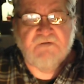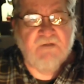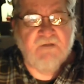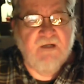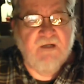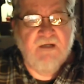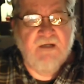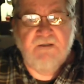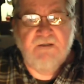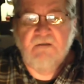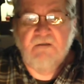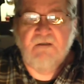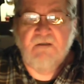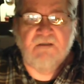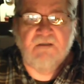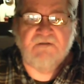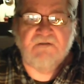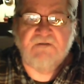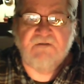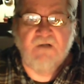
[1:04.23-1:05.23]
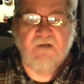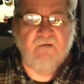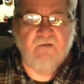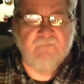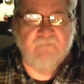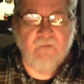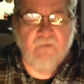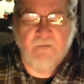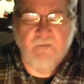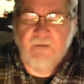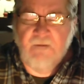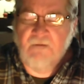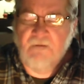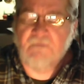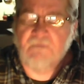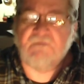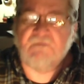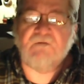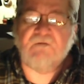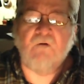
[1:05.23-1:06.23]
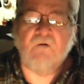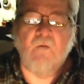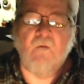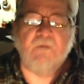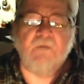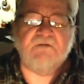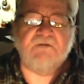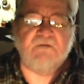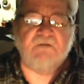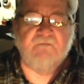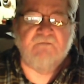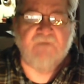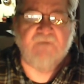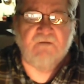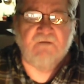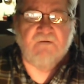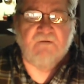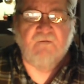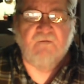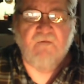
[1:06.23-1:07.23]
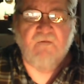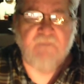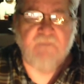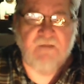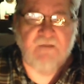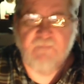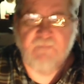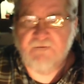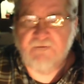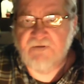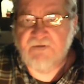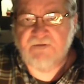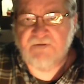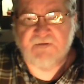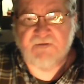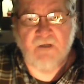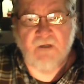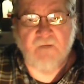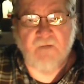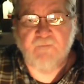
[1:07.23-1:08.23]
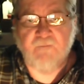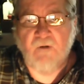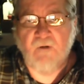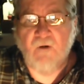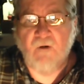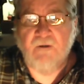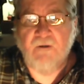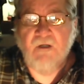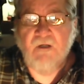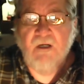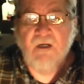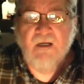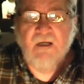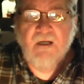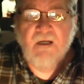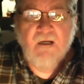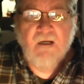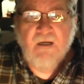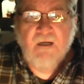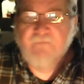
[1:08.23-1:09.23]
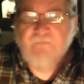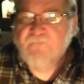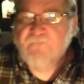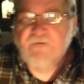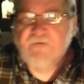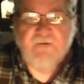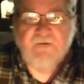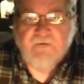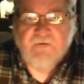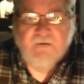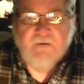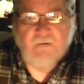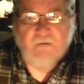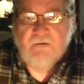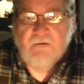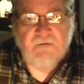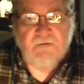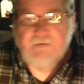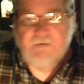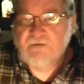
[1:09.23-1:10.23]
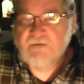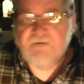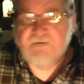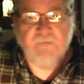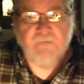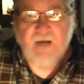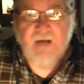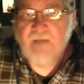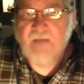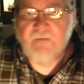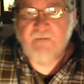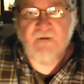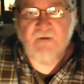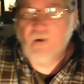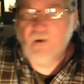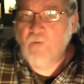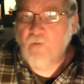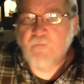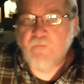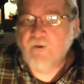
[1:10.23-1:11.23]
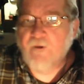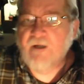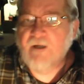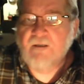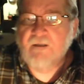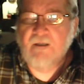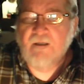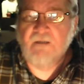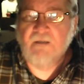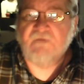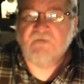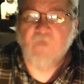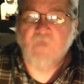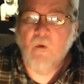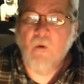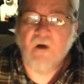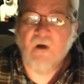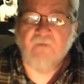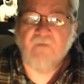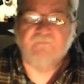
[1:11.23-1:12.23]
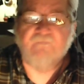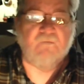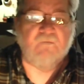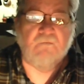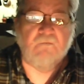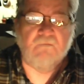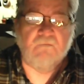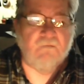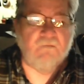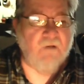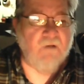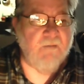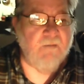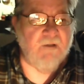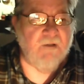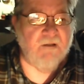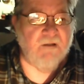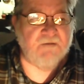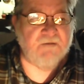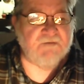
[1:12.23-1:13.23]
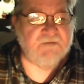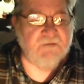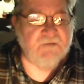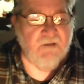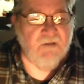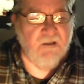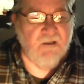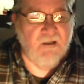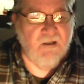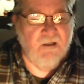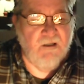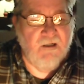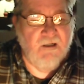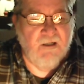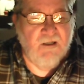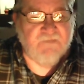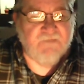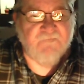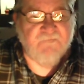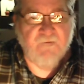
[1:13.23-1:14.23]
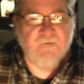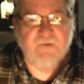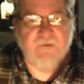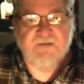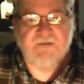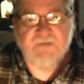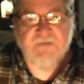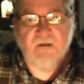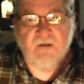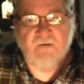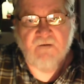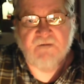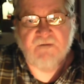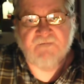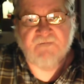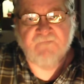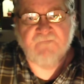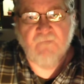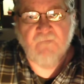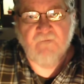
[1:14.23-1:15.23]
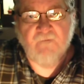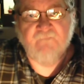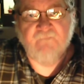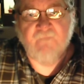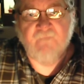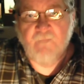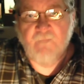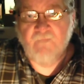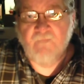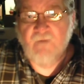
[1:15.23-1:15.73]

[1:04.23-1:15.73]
and you can get stuff. I mean, there's so much stuff out there that people just upload for you to just grab and go print, and it's wonderful. I mean, it's very generous from